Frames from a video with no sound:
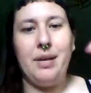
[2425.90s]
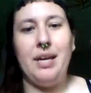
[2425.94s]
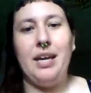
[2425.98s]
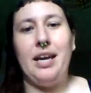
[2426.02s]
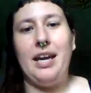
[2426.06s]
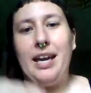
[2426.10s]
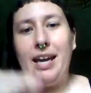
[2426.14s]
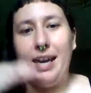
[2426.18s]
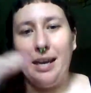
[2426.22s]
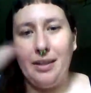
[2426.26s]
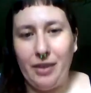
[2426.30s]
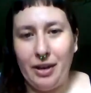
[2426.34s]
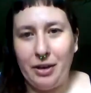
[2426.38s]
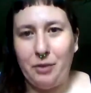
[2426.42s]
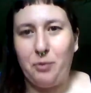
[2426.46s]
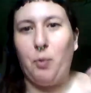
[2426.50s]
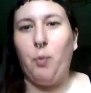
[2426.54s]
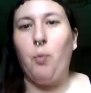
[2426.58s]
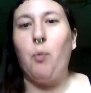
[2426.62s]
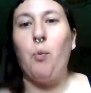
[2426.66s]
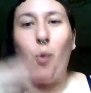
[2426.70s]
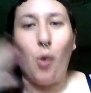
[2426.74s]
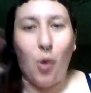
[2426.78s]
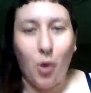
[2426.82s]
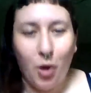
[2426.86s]
me and like
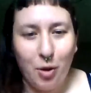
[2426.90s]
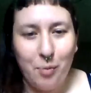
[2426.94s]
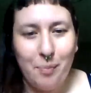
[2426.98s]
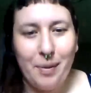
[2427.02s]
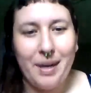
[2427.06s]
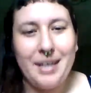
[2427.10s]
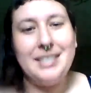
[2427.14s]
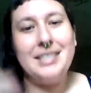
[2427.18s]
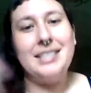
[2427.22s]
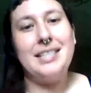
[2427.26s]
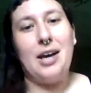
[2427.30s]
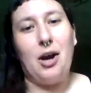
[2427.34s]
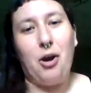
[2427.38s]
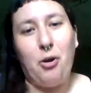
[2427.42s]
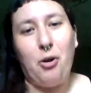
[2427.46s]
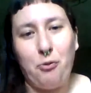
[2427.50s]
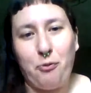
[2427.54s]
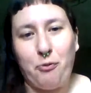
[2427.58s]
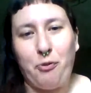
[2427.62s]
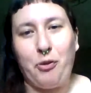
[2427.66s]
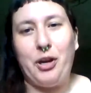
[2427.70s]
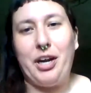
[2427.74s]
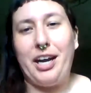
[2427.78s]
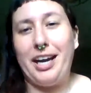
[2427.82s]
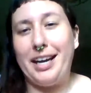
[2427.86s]
reward myself
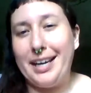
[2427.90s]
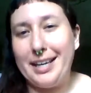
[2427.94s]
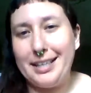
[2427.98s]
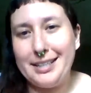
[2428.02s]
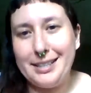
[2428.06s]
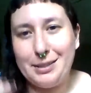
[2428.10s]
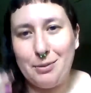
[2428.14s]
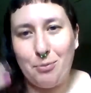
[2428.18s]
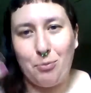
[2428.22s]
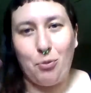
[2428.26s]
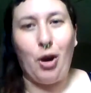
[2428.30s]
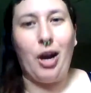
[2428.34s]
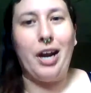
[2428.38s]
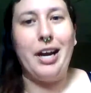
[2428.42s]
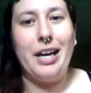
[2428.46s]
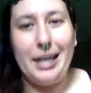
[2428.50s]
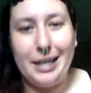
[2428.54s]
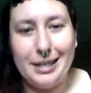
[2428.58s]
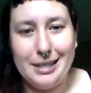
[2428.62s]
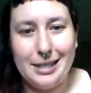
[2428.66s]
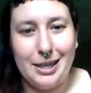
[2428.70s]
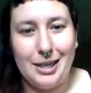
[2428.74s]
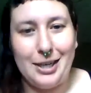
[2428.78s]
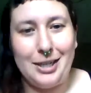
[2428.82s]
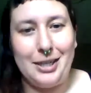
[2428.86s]
for getting some
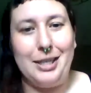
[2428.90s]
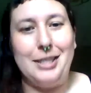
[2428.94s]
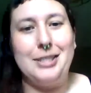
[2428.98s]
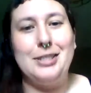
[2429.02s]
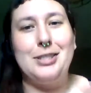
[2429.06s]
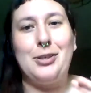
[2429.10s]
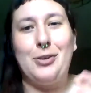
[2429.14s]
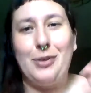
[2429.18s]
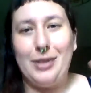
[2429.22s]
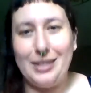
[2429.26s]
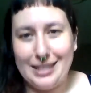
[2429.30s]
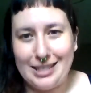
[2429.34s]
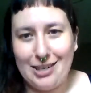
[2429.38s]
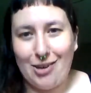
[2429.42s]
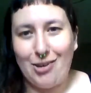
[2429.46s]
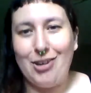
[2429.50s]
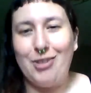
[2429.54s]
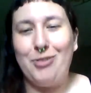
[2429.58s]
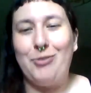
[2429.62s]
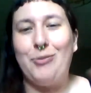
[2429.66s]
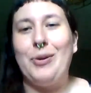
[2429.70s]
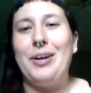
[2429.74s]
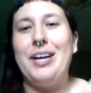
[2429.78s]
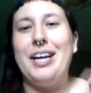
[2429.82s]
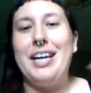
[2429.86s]
writing done. And so I
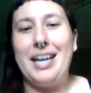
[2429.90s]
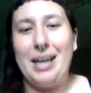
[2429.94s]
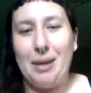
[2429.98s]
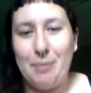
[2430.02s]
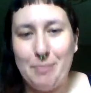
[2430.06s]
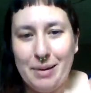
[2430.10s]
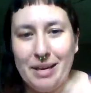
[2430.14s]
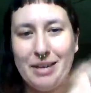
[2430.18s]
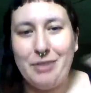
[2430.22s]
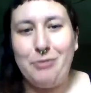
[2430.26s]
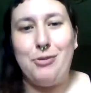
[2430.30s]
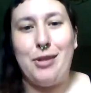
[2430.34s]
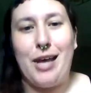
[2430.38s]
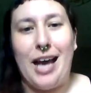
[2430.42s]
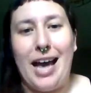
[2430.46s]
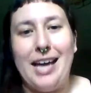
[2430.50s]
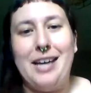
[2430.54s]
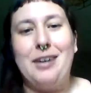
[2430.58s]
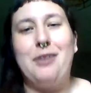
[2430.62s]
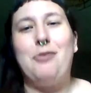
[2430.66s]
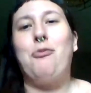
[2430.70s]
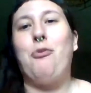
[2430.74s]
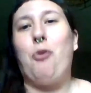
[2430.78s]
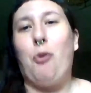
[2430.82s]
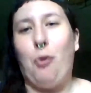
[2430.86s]
started reading a bit of that,
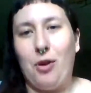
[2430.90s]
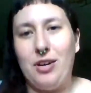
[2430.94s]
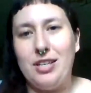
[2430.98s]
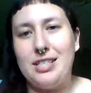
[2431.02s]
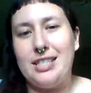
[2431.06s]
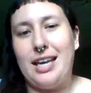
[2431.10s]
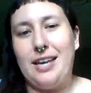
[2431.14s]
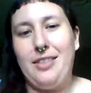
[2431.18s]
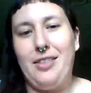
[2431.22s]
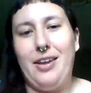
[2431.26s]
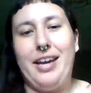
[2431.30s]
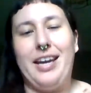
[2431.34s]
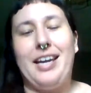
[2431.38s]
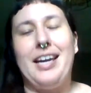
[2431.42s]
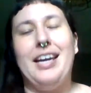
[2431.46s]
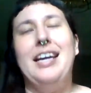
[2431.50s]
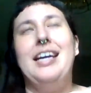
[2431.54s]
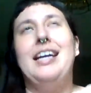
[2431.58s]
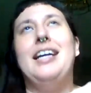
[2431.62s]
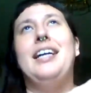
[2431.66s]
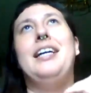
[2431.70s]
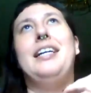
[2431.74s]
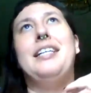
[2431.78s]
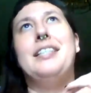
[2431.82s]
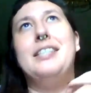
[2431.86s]
and of course I like
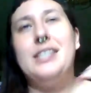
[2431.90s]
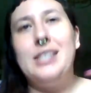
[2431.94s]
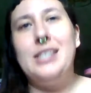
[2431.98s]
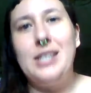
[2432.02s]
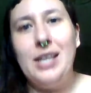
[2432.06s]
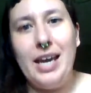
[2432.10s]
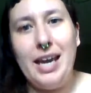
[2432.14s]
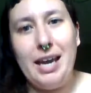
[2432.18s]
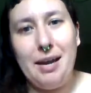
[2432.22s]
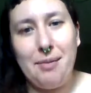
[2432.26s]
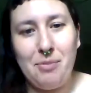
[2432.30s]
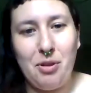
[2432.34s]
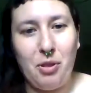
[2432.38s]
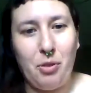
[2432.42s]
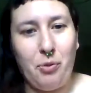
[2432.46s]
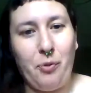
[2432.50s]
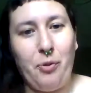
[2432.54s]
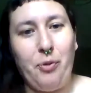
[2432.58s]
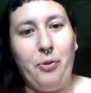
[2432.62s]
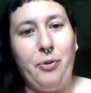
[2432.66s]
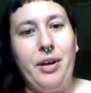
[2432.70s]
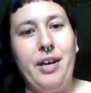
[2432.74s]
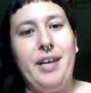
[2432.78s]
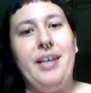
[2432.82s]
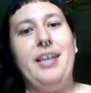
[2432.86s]
slammed
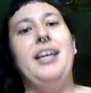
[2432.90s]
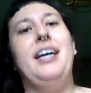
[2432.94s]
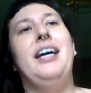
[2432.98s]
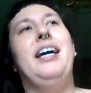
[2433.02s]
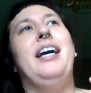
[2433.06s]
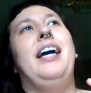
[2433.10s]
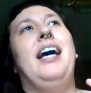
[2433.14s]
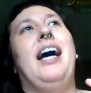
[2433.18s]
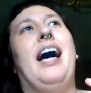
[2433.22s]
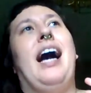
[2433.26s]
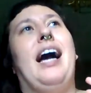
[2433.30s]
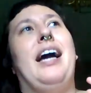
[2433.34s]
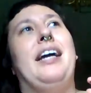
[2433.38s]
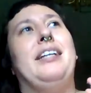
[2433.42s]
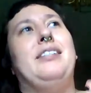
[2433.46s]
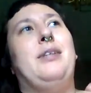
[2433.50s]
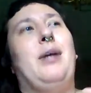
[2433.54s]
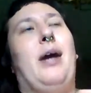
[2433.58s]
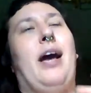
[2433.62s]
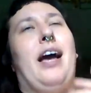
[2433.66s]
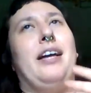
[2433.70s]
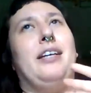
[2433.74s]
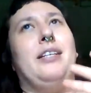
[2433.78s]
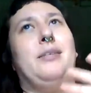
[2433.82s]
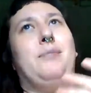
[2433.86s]
through it. I
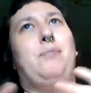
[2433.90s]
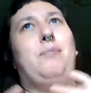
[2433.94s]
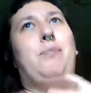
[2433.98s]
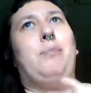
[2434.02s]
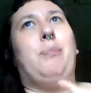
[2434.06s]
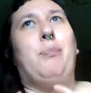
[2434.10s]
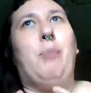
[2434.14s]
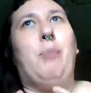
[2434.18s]
I